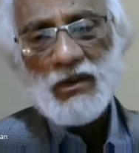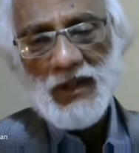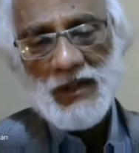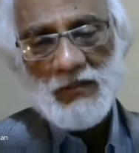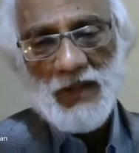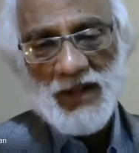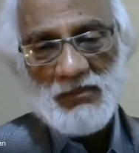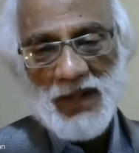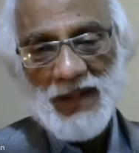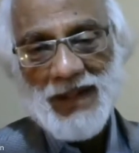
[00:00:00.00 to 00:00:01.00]
to
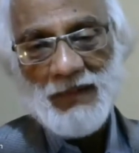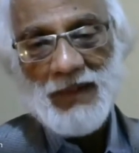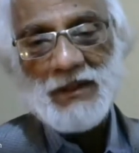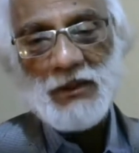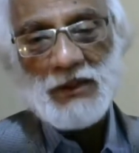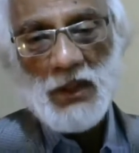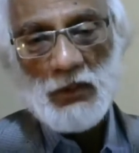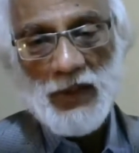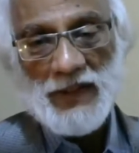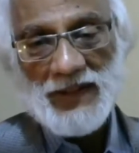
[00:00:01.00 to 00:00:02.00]
eliminate malaria by
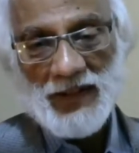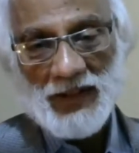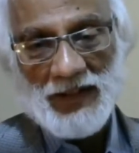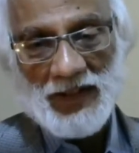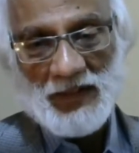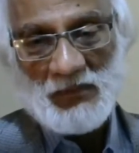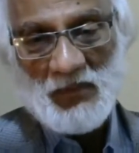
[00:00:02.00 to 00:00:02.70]
2030.